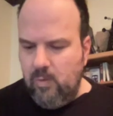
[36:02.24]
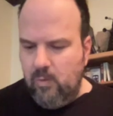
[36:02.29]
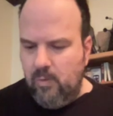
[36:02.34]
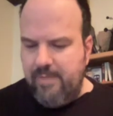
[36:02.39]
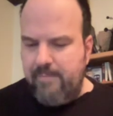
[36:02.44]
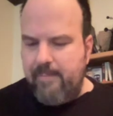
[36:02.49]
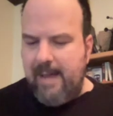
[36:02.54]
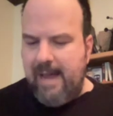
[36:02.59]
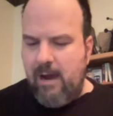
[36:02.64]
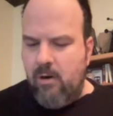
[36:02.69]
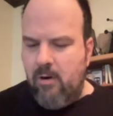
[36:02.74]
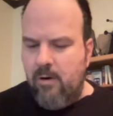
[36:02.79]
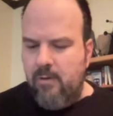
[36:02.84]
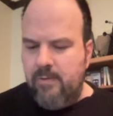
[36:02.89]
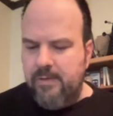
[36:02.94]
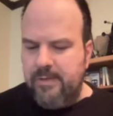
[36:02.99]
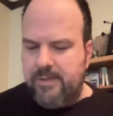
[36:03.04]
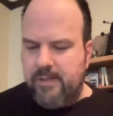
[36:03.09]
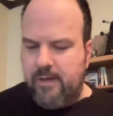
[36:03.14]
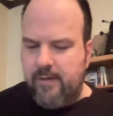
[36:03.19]
With power
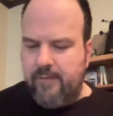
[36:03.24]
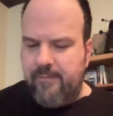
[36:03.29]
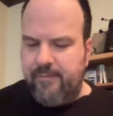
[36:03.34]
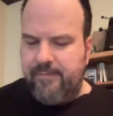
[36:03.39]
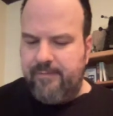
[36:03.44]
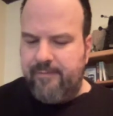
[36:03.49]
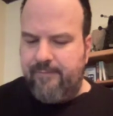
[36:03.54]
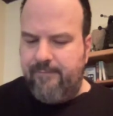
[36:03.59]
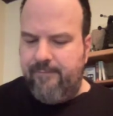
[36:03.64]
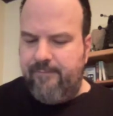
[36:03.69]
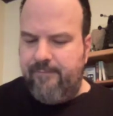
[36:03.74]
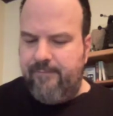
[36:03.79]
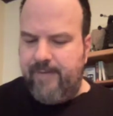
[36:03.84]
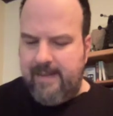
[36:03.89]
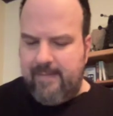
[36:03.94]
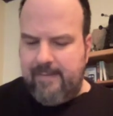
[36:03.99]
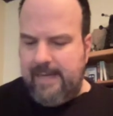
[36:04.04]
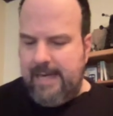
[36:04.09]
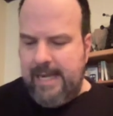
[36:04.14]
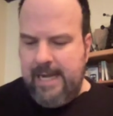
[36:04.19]
reserves
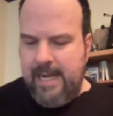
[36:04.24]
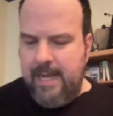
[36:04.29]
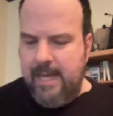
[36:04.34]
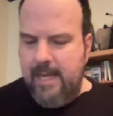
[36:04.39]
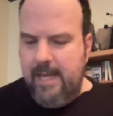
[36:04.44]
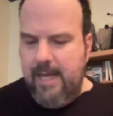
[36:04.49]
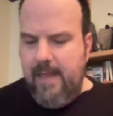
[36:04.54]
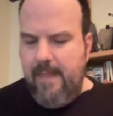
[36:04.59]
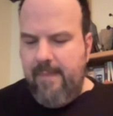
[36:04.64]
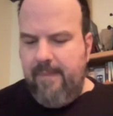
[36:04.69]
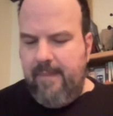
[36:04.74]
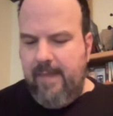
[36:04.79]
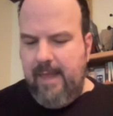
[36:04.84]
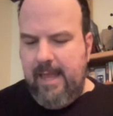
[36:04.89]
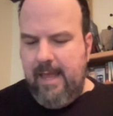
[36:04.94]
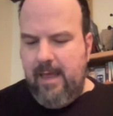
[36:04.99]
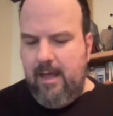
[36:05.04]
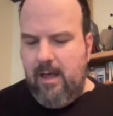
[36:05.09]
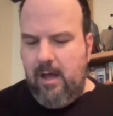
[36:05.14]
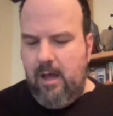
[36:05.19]
failing,
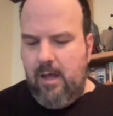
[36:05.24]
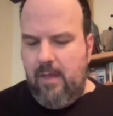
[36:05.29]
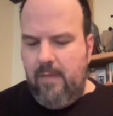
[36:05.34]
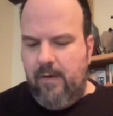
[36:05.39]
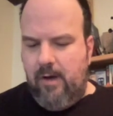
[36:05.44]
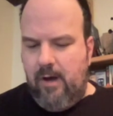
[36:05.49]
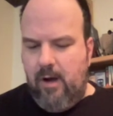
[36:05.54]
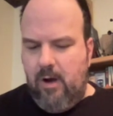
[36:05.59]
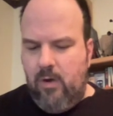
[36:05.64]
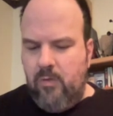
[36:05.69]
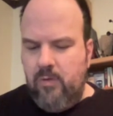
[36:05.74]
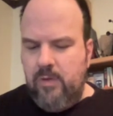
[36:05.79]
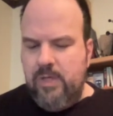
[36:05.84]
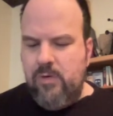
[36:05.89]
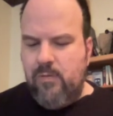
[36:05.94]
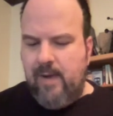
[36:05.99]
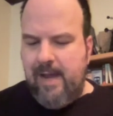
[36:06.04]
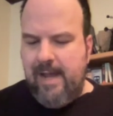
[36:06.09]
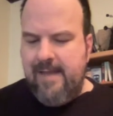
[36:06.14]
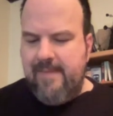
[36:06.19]
the only
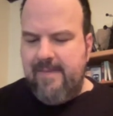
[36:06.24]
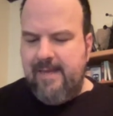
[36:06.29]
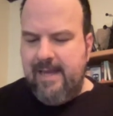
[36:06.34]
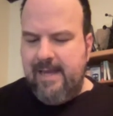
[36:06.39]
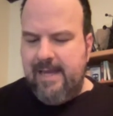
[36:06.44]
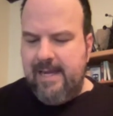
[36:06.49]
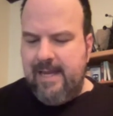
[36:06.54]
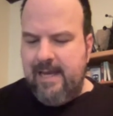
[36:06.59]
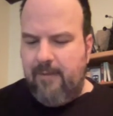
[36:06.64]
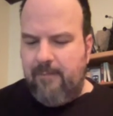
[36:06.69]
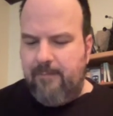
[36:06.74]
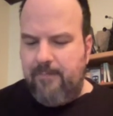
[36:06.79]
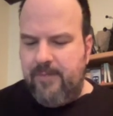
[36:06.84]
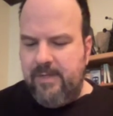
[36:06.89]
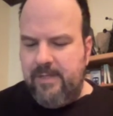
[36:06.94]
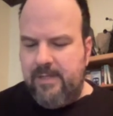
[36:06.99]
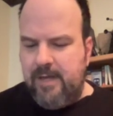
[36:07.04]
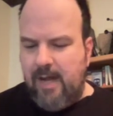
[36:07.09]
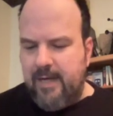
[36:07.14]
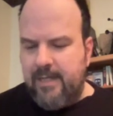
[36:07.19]
way they can help the
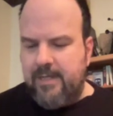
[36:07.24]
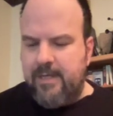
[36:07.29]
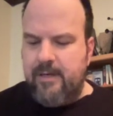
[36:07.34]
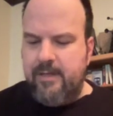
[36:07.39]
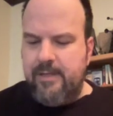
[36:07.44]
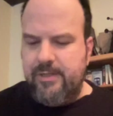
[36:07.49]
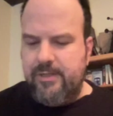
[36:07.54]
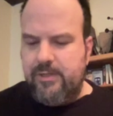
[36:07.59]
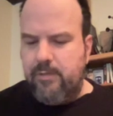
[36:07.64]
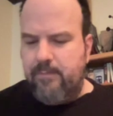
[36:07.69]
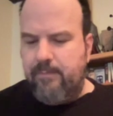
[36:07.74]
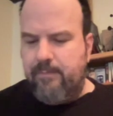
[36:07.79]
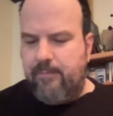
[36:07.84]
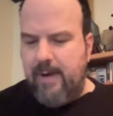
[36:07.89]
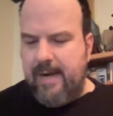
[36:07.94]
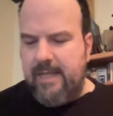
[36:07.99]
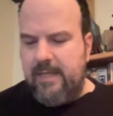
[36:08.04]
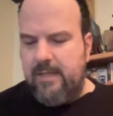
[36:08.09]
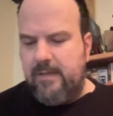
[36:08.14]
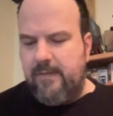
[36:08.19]
Doctor is to
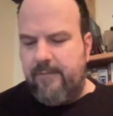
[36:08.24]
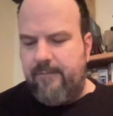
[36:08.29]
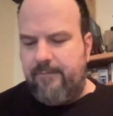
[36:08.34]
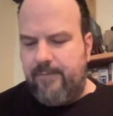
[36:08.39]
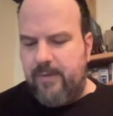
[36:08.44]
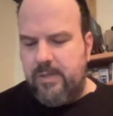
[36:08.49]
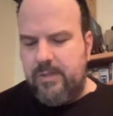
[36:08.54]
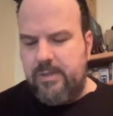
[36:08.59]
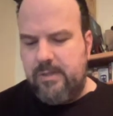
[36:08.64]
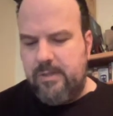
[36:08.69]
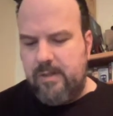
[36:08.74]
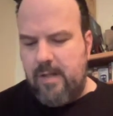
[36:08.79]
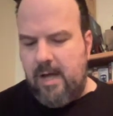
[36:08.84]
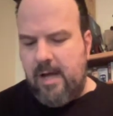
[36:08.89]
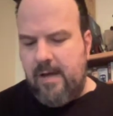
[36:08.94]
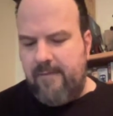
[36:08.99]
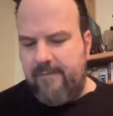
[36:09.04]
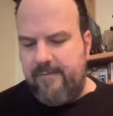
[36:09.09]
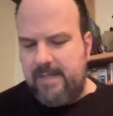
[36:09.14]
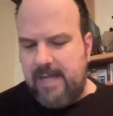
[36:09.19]
break the first
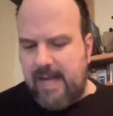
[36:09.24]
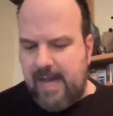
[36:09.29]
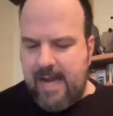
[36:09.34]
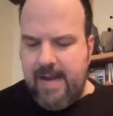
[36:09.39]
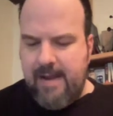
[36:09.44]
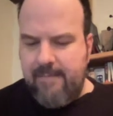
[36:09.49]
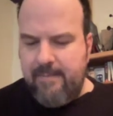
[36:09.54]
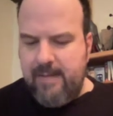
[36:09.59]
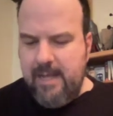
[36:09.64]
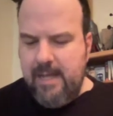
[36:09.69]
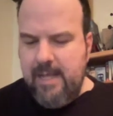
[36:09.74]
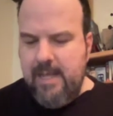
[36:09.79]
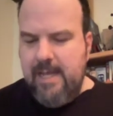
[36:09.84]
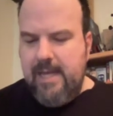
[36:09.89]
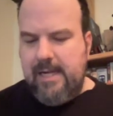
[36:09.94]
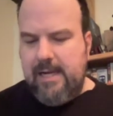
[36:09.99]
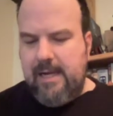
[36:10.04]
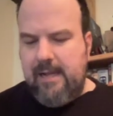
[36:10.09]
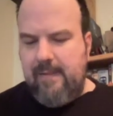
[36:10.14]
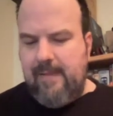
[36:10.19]
law of time
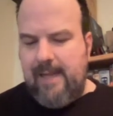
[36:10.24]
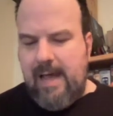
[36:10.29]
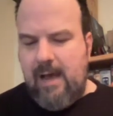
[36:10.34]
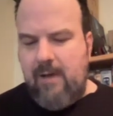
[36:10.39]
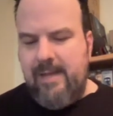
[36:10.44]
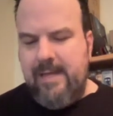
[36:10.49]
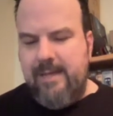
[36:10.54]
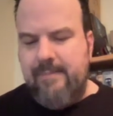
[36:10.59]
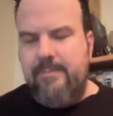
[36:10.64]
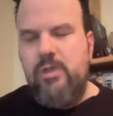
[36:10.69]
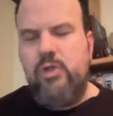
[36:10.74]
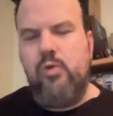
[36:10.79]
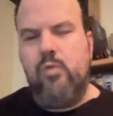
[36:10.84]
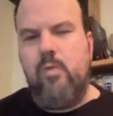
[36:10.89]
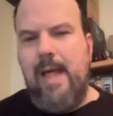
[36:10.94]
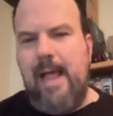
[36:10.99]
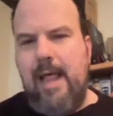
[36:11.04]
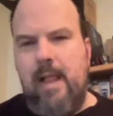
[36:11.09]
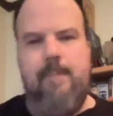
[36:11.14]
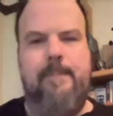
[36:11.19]
and allow him to
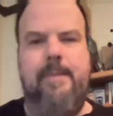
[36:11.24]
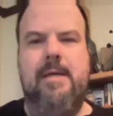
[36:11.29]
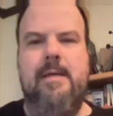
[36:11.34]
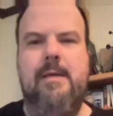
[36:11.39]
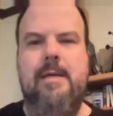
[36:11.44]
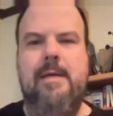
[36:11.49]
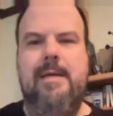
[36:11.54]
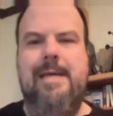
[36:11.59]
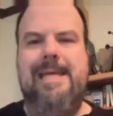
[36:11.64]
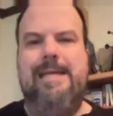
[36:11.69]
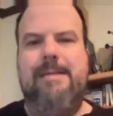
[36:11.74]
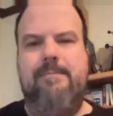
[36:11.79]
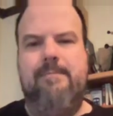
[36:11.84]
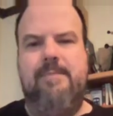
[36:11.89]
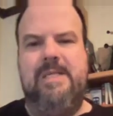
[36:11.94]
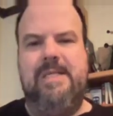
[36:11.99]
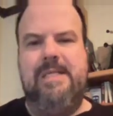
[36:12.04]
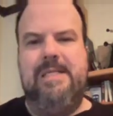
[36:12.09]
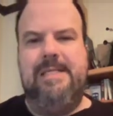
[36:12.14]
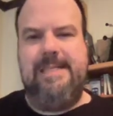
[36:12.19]
help
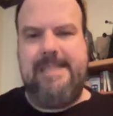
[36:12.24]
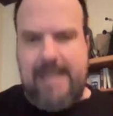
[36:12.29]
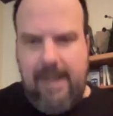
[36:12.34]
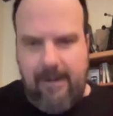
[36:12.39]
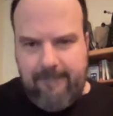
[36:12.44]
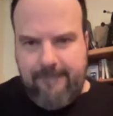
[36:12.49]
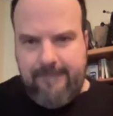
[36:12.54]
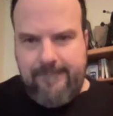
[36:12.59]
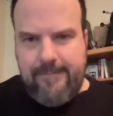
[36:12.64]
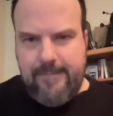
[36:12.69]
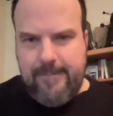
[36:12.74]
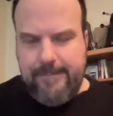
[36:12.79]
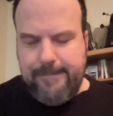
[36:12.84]
himself.